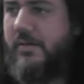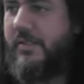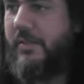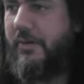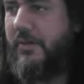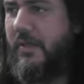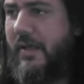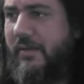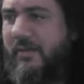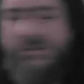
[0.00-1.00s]
Similar to
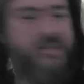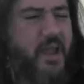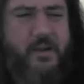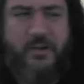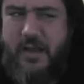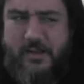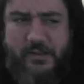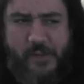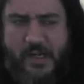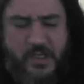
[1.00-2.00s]
I hear a lot
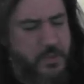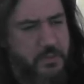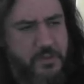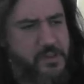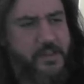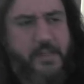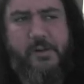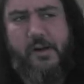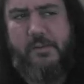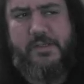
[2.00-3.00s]
in thrash metal music. They
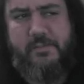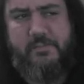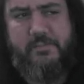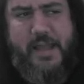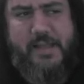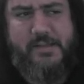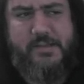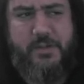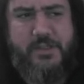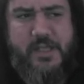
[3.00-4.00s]
brought up some
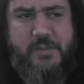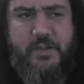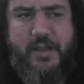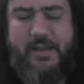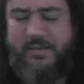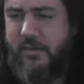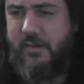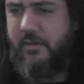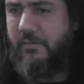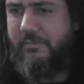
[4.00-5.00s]
bands, for example, like
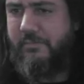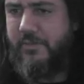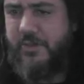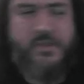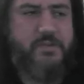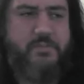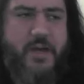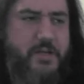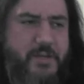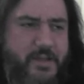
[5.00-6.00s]
Children of
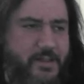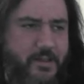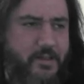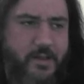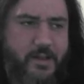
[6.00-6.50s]
Bottom, I think.